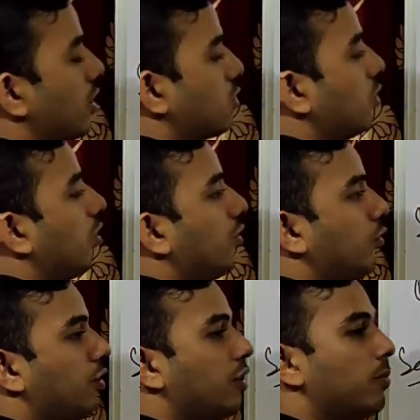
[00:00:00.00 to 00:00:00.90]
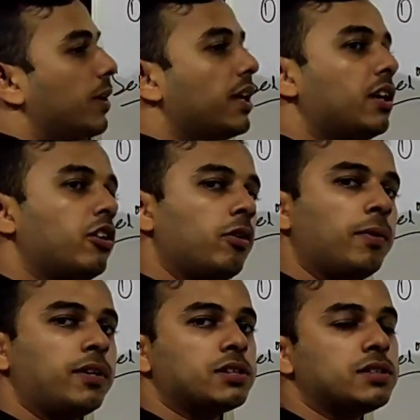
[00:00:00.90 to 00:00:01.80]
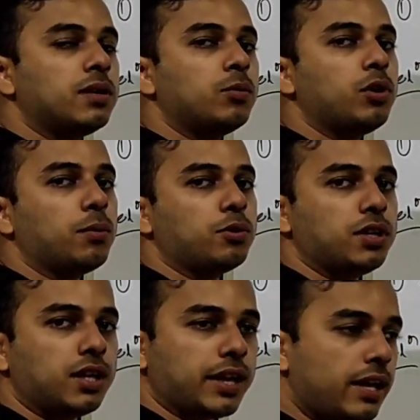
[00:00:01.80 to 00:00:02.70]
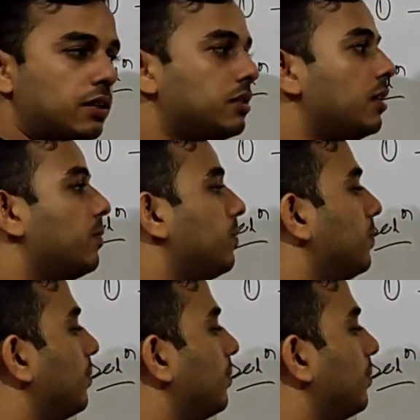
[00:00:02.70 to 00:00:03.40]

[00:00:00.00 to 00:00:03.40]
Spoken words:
So for making denominator same, we have to take LCM.